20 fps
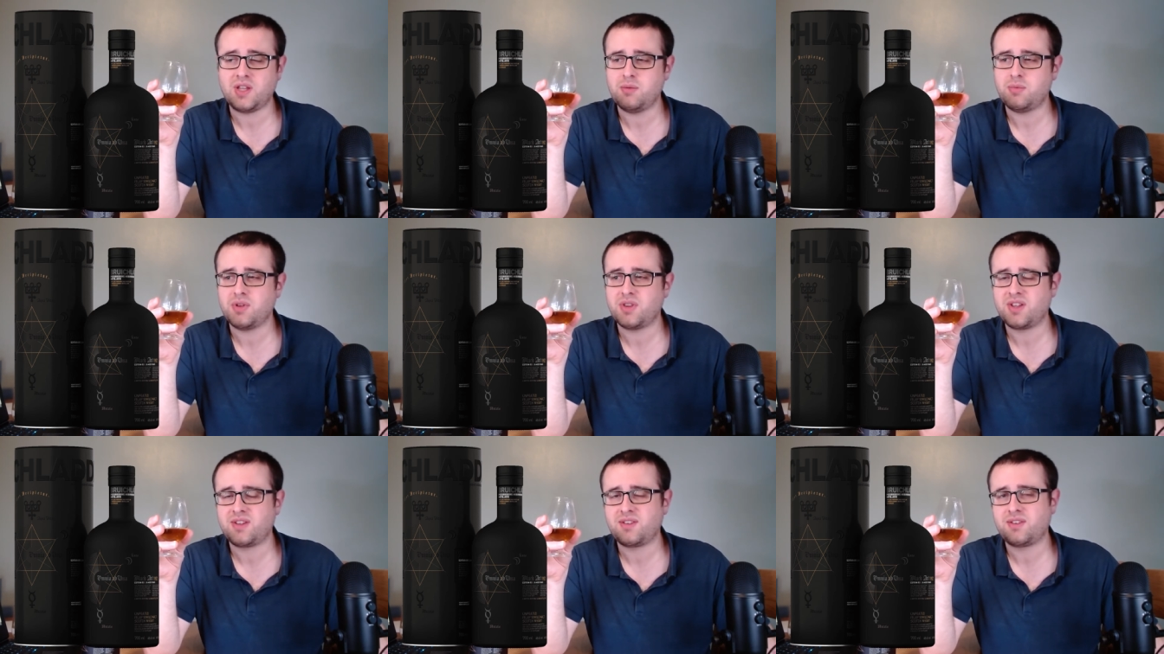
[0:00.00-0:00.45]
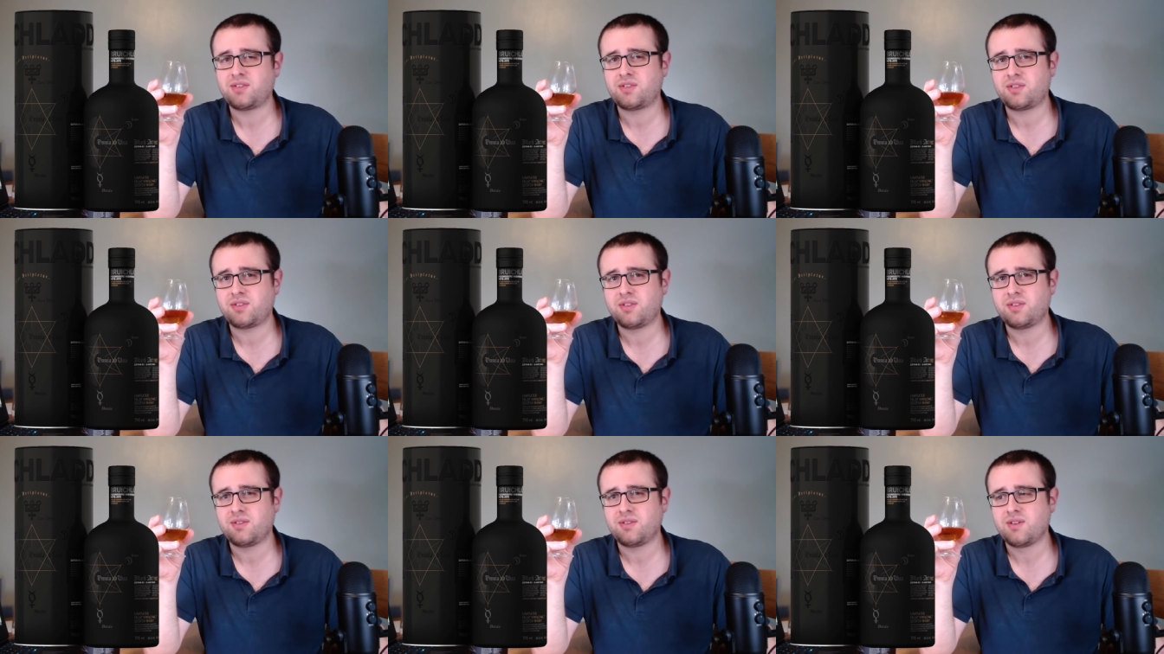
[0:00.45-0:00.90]
But this,
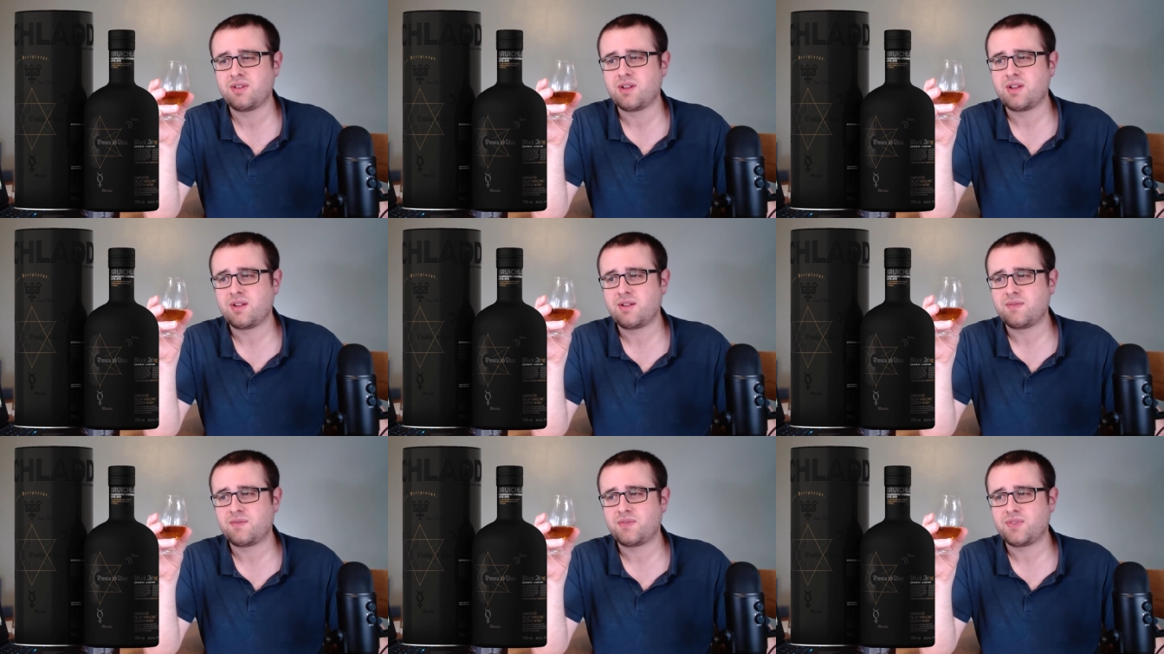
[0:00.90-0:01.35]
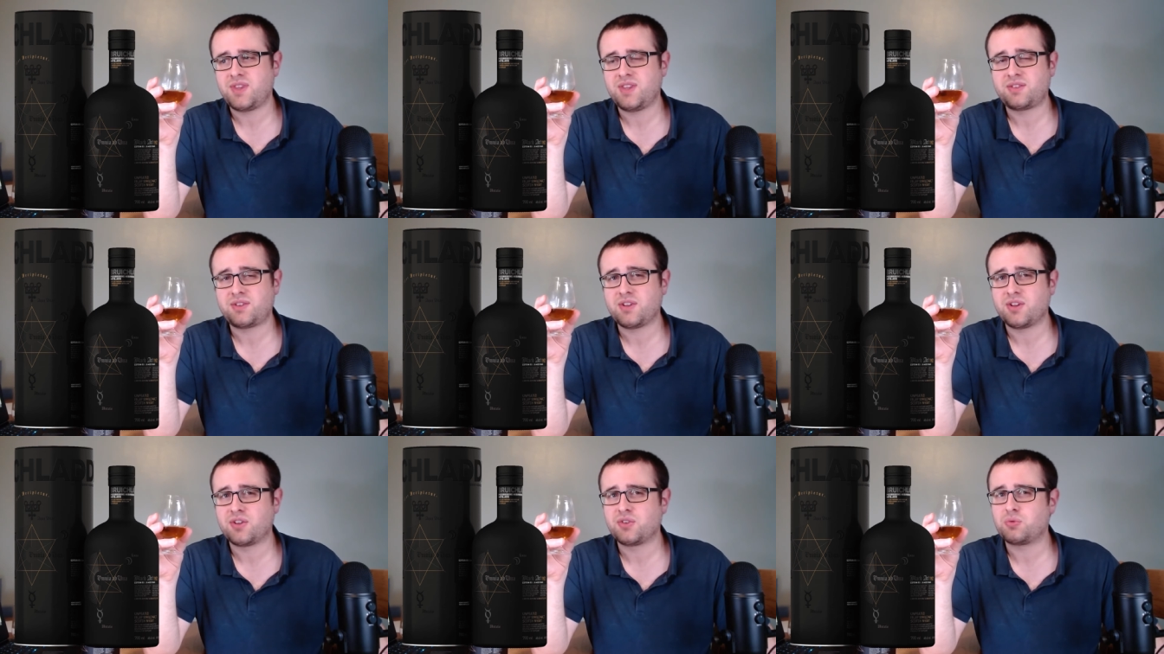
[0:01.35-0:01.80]
this
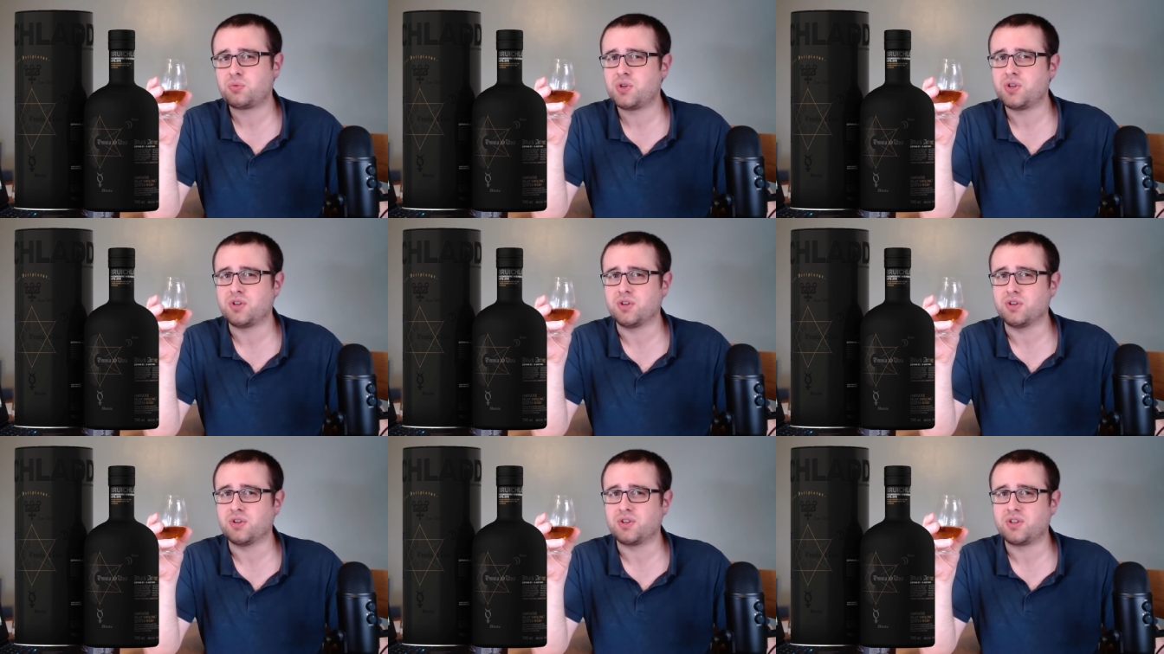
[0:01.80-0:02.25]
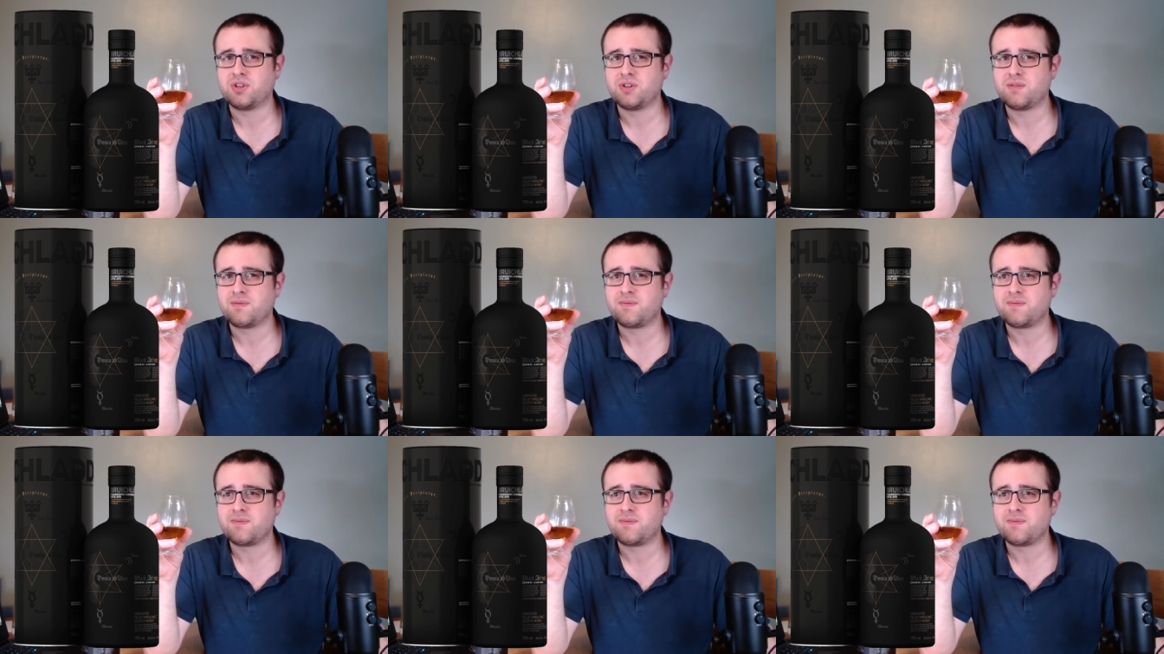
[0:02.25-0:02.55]
does work.